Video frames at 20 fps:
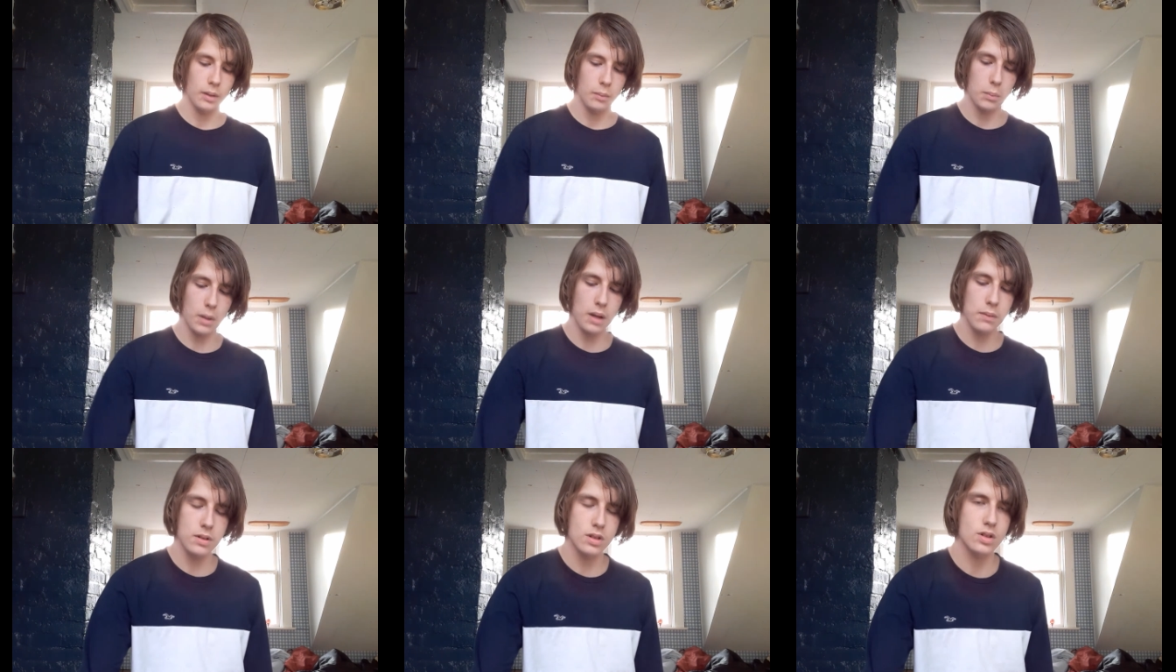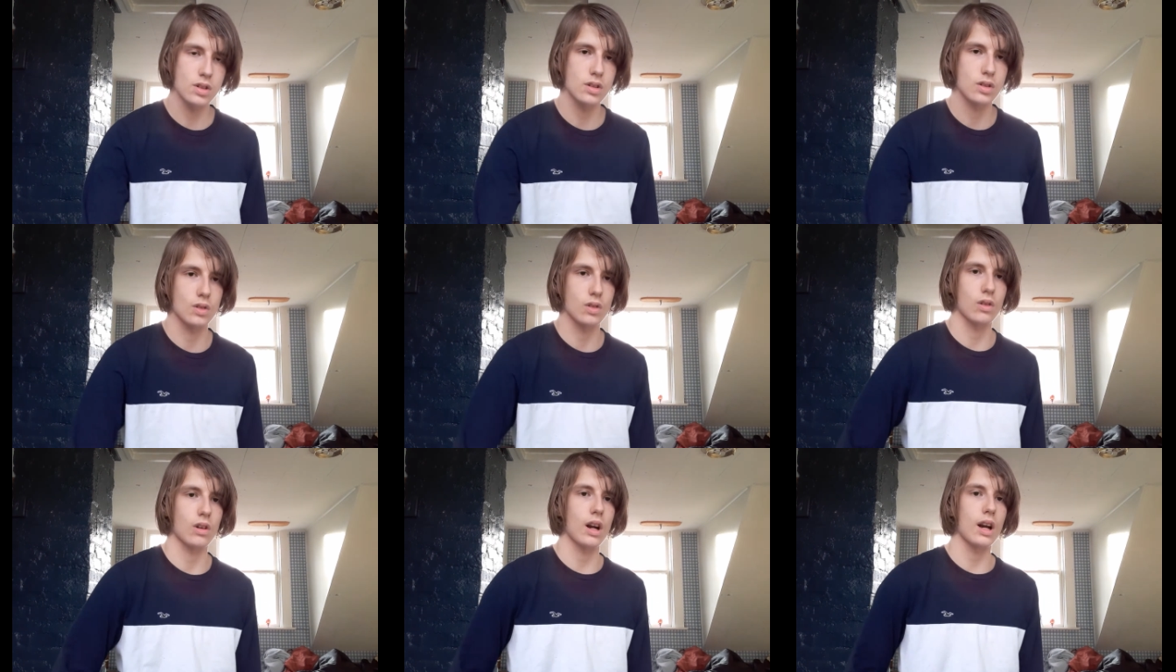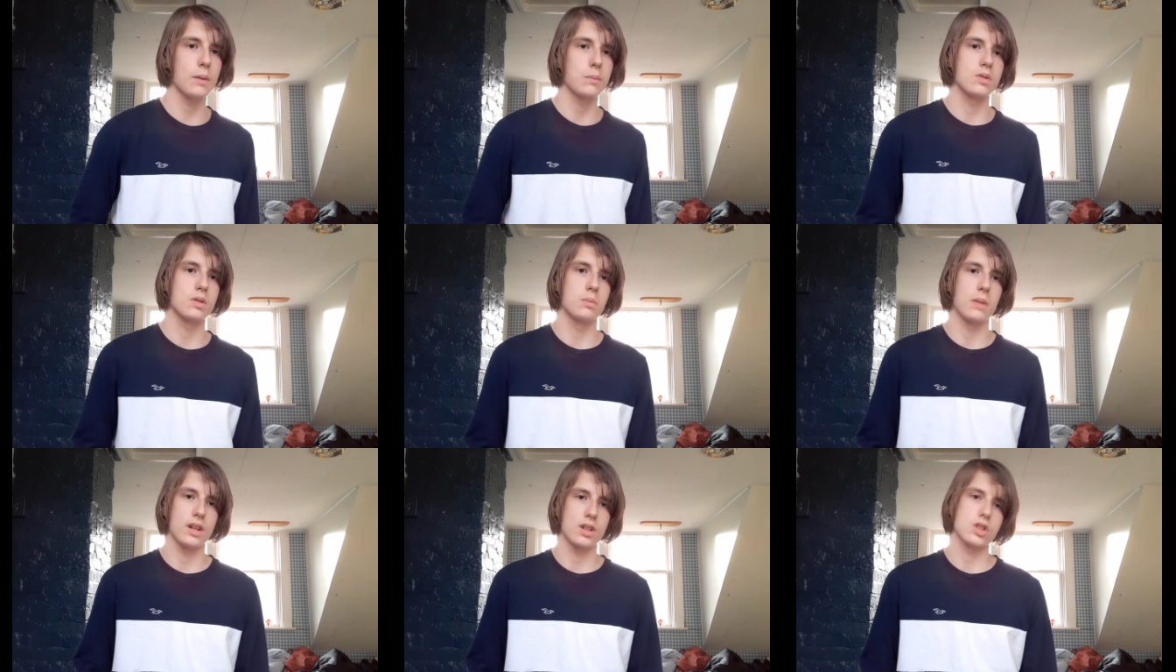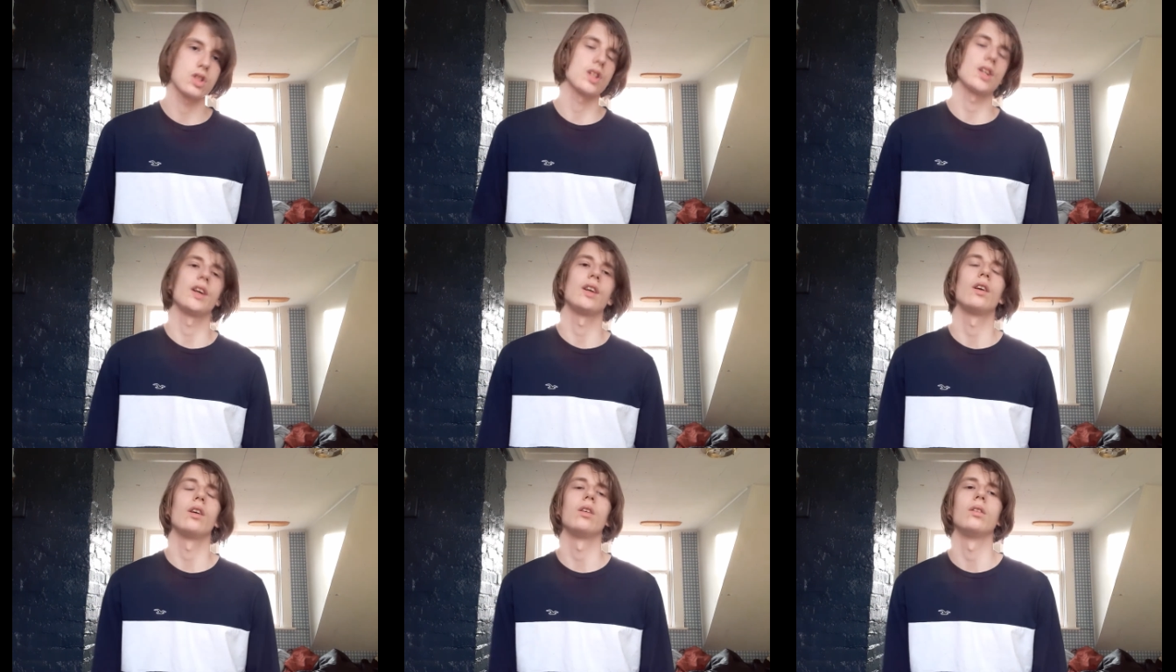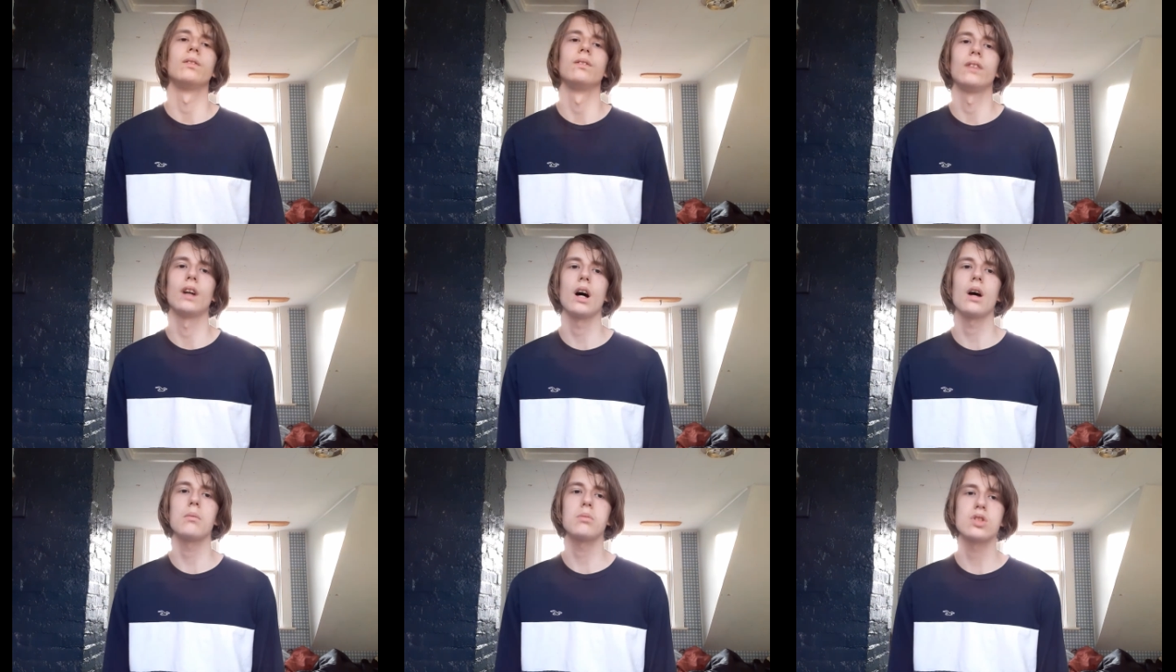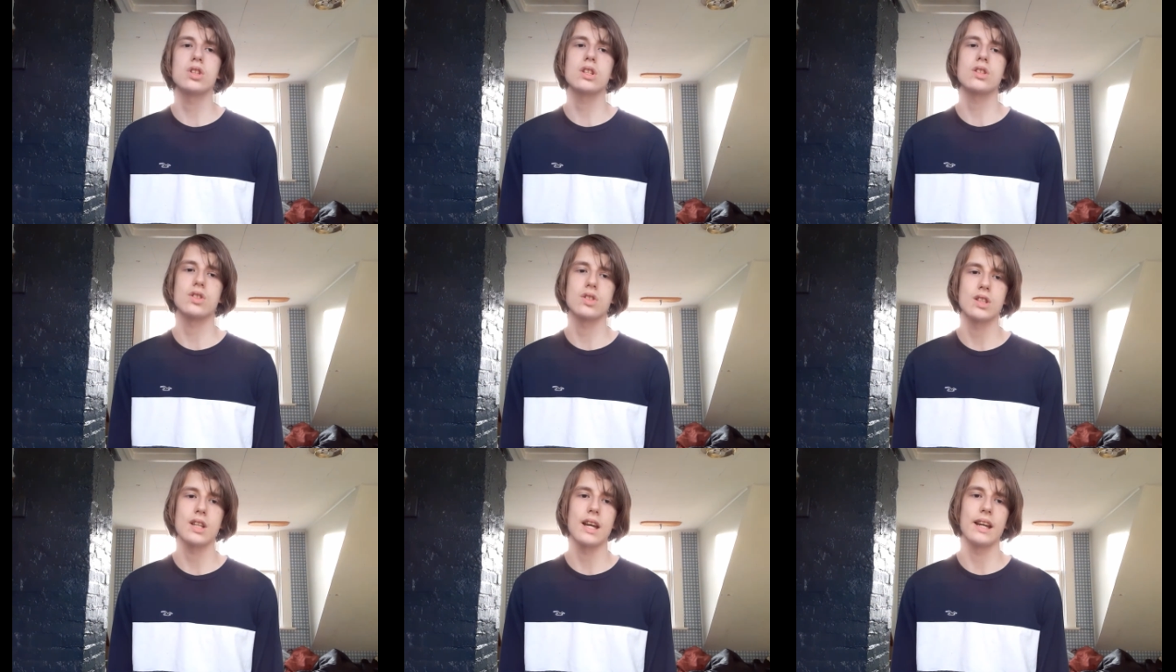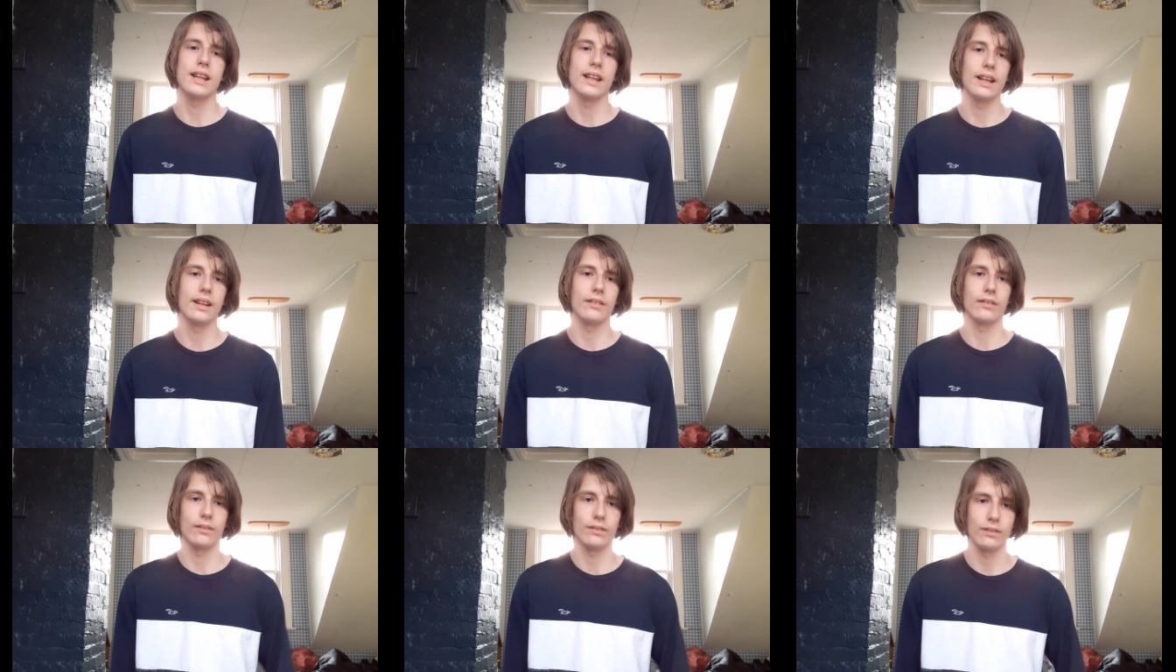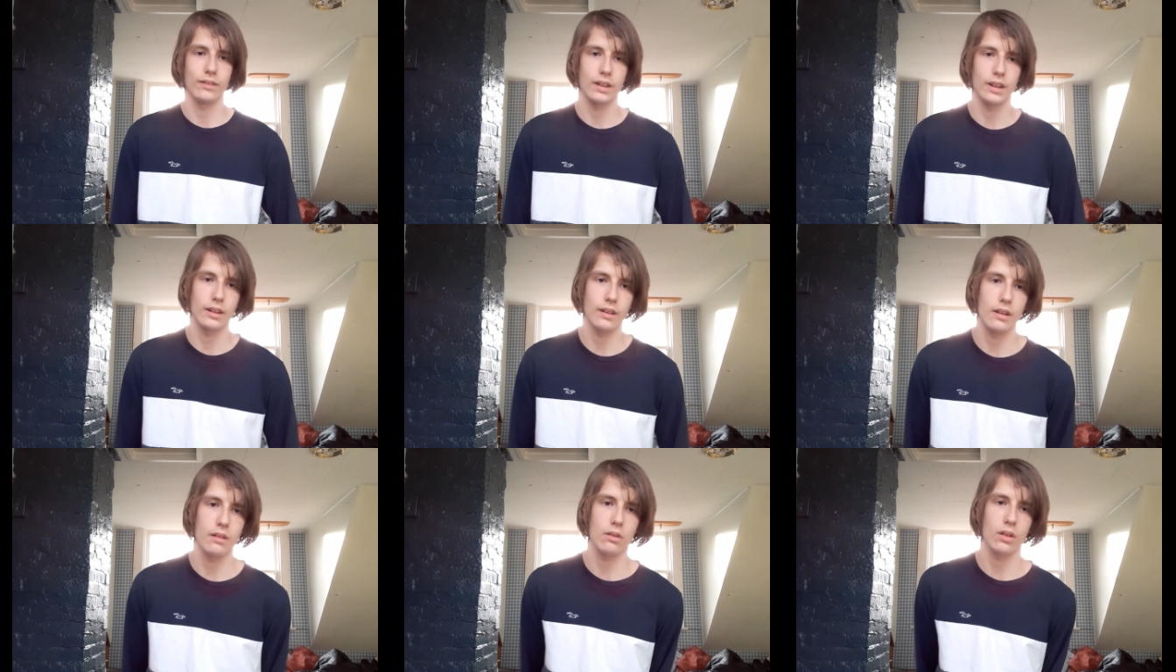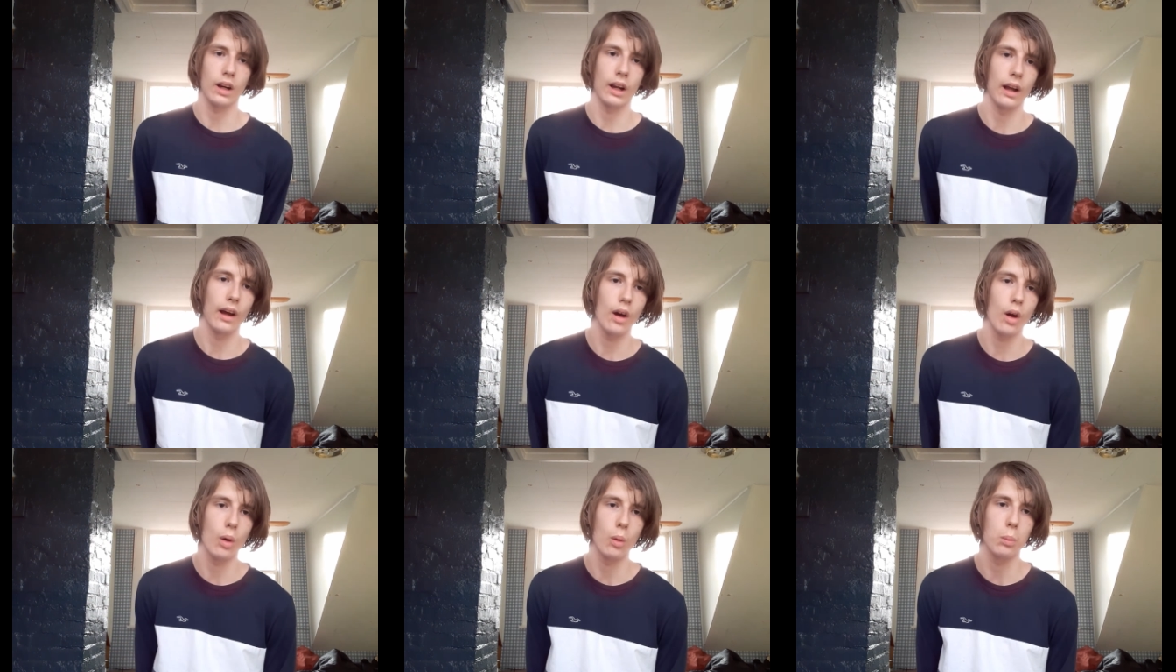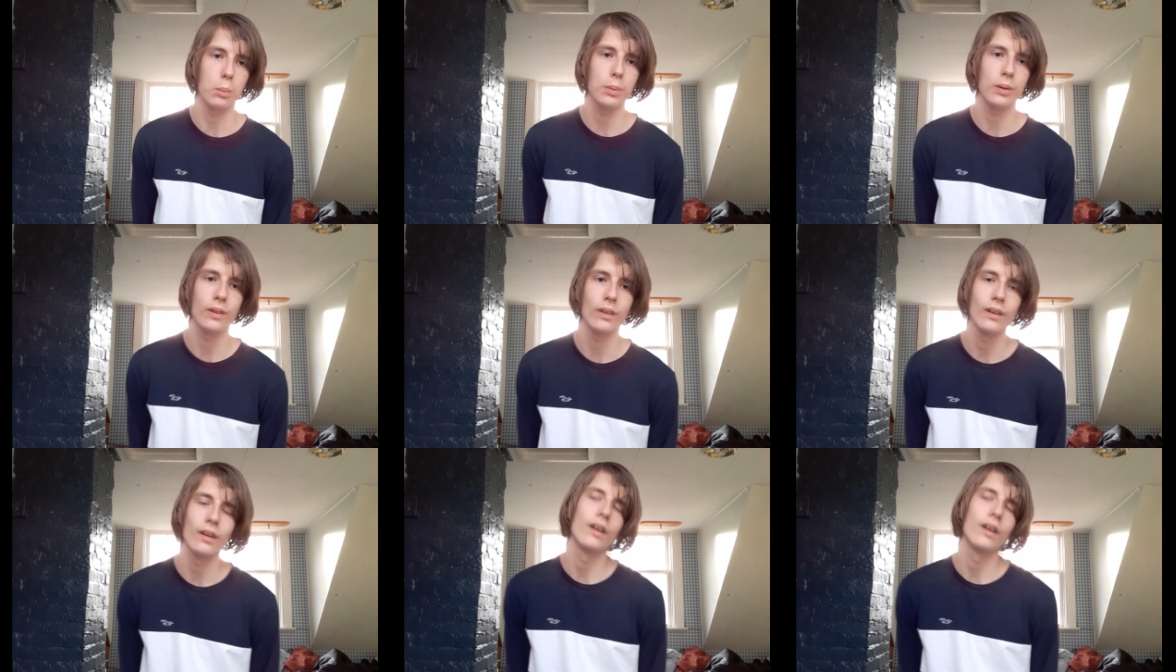Maybe subscribe to my channel. I'm just saying, it would help.